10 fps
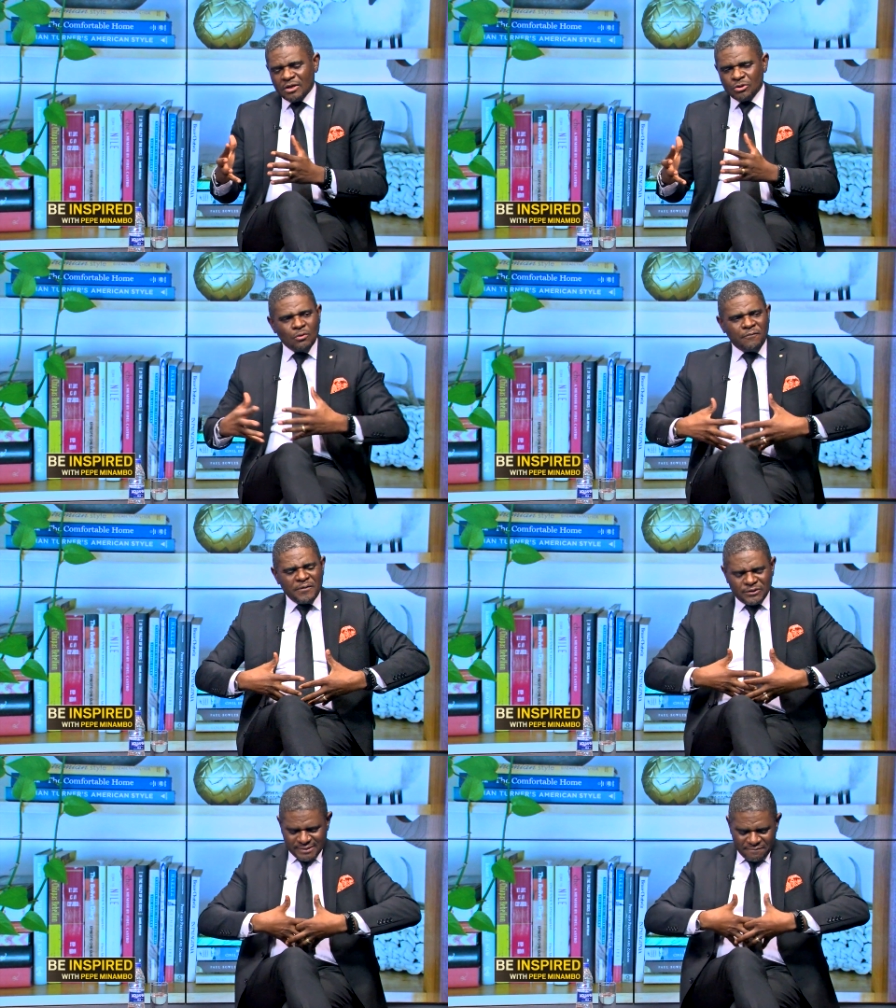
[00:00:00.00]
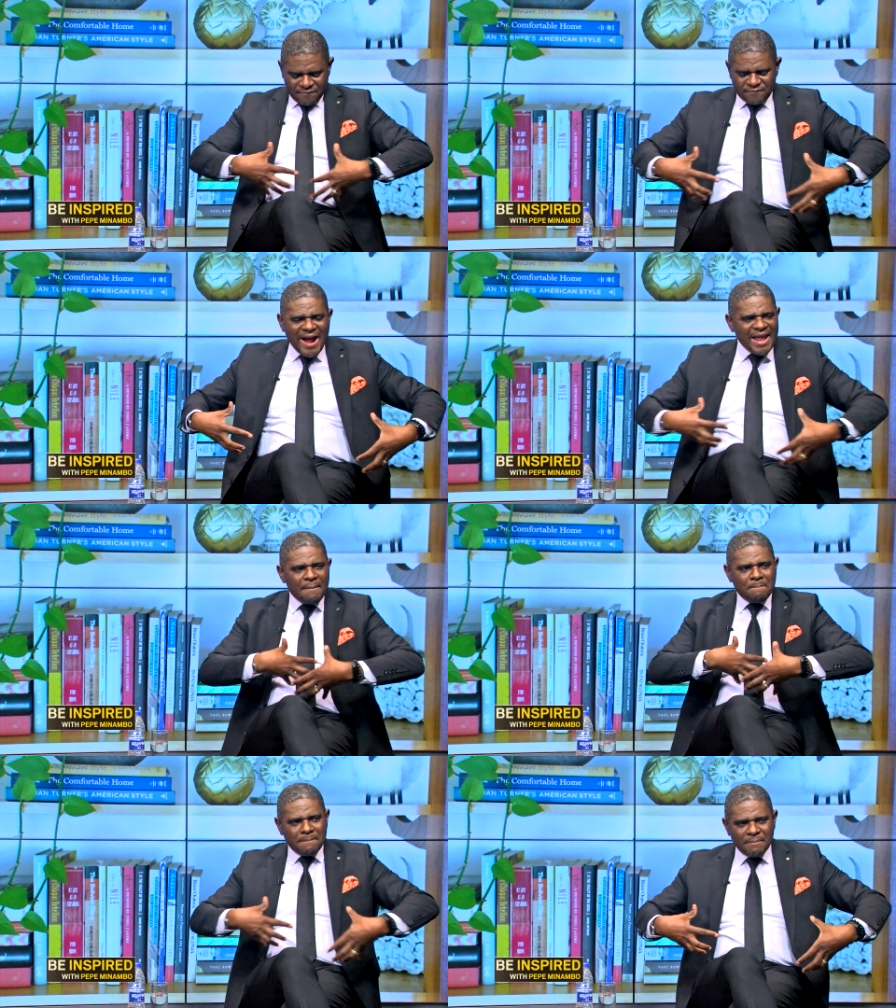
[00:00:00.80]
Do you feel some
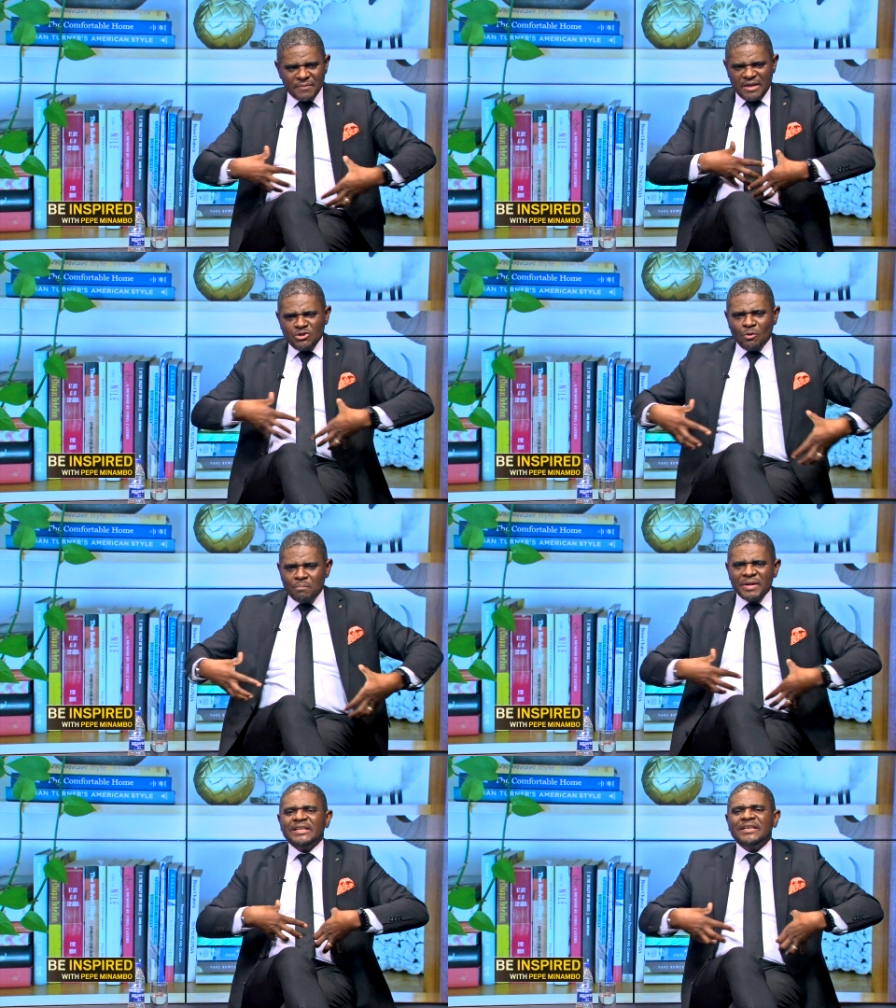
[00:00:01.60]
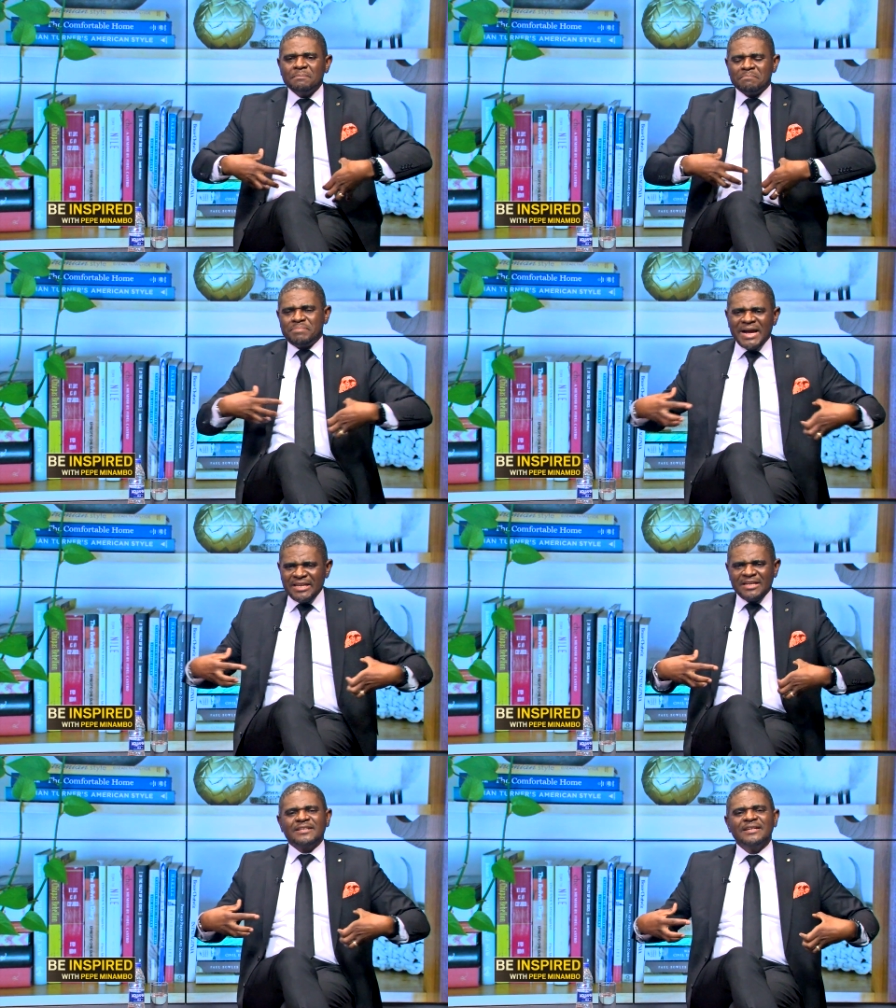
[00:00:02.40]
fire in your belly
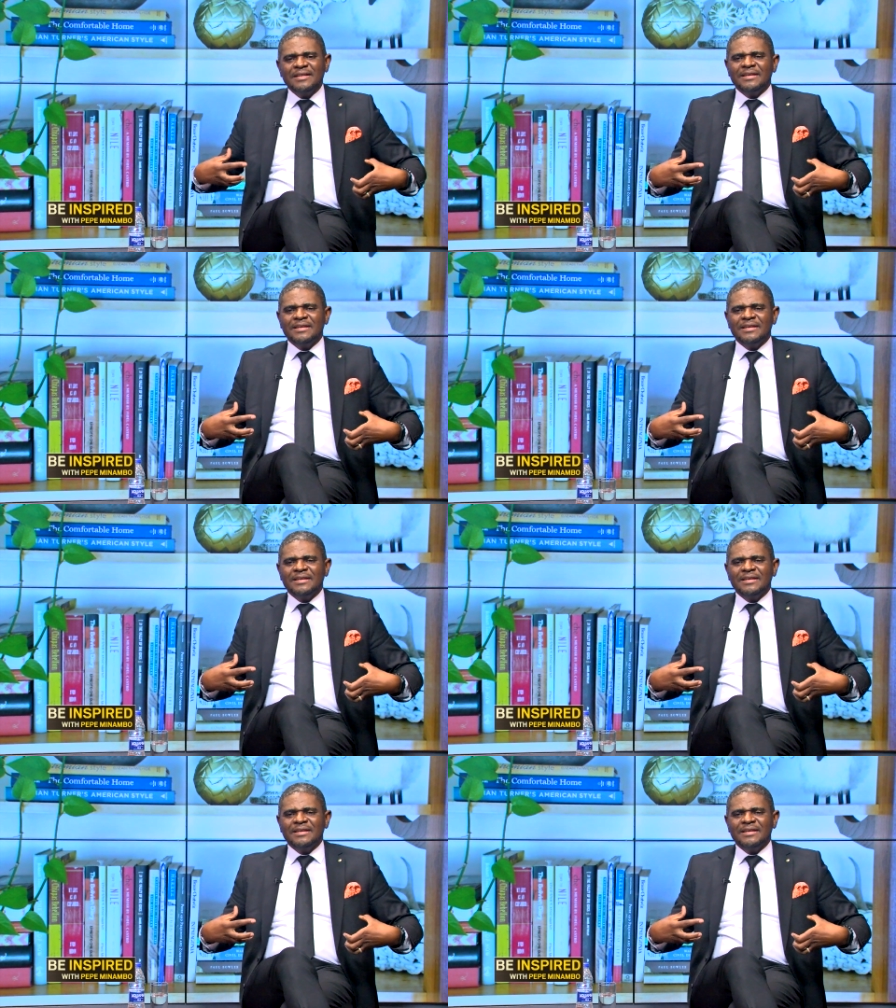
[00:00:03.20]
burning,